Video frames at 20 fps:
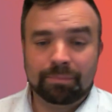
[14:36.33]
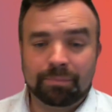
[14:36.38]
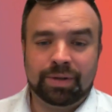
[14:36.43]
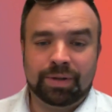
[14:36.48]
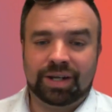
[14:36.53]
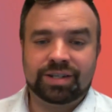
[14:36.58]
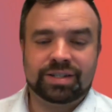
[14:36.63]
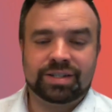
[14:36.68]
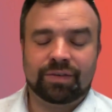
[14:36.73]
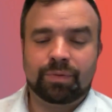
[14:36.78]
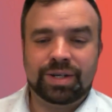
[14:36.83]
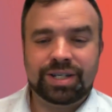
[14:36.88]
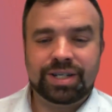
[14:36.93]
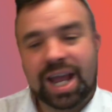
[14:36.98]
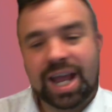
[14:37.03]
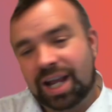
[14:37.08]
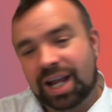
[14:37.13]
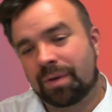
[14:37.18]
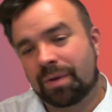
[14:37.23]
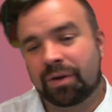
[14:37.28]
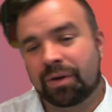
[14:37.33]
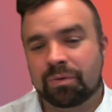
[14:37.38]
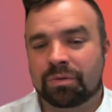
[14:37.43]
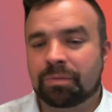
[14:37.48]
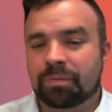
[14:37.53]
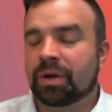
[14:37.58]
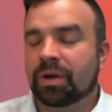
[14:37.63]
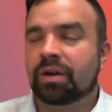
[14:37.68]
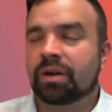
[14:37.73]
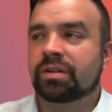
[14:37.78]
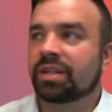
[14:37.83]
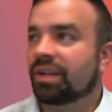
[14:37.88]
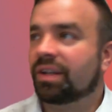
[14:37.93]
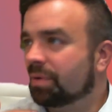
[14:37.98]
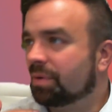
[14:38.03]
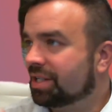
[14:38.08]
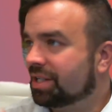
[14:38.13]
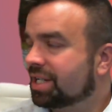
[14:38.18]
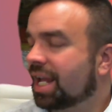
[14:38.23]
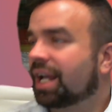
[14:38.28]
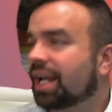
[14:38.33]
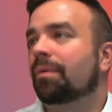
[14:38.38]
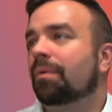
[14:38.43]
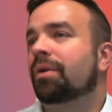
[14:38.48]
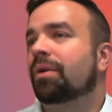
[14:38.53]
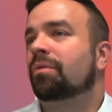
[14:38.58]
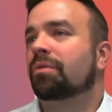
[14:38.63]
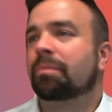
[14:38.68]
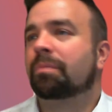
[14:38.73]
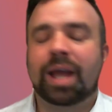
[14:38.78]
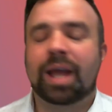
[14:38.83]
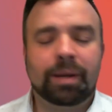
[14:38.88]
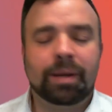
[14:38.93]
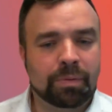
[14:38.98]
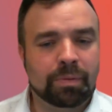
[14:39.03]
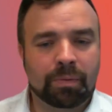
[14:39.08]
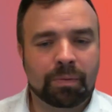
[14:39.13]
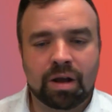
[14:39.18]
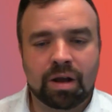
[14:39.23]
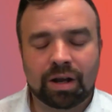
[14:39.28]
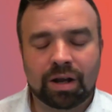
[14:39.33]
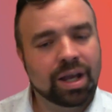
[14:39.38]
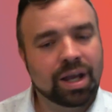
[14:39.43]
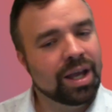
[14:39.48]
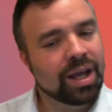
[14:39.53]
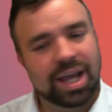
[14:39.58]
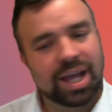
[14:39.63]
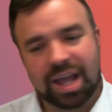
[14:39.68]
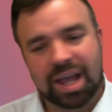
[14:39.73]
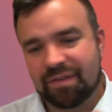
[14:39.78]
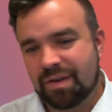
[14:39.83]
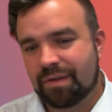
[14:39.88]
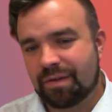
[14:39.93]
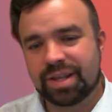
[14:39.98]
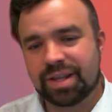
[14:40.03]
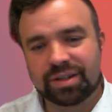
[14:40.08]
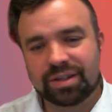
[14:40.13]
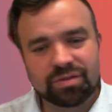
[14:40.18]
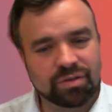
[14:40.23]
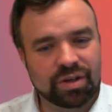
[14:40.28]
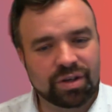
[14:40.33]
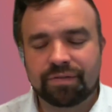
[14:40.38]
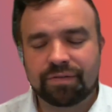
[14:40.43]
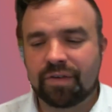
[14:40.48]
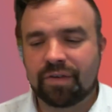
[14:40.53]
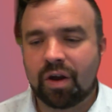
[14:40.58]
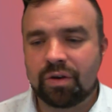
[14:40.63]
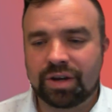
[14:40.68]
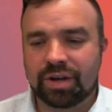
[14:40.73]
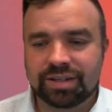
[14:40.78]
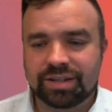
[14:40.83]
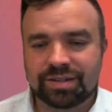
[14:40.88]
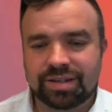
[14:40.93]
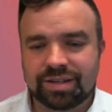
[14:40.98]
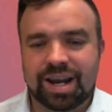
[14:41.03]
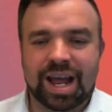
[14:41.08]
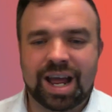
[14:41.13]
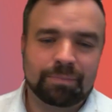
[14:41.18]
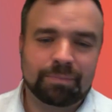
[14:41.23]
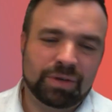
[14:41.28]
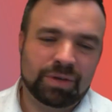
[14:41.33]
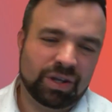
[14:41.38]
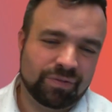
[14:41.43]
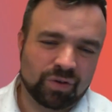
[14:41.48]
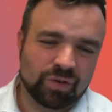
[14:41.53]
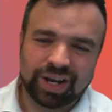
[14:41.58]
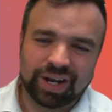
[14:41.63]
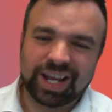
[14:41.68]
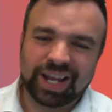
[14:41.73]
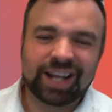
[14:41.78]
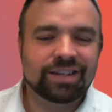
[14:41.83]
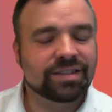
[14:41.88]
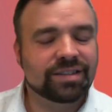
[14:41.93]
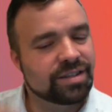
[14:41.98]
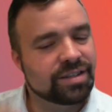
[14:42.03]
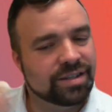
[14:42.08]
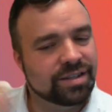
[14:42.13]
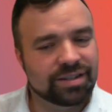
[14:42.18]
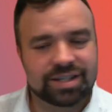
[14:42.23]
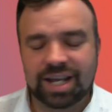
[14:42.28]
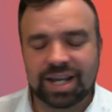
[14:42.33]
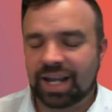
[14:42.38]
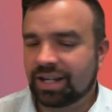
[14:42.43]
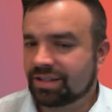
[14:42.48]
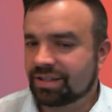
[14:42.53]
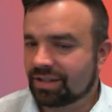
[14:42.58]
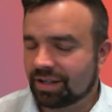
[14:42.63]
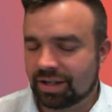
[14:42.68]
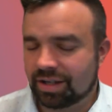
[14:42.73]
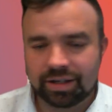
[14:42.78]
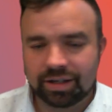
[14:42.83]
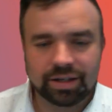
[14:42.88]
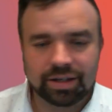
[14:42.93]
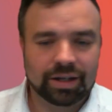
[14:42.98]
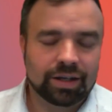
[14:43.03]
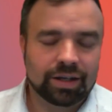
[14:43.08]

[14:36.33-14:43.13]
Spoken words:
Because if we take away all the burden, if we take away all the paperwork, if everything's on your phone, it's an app, you've got instant data,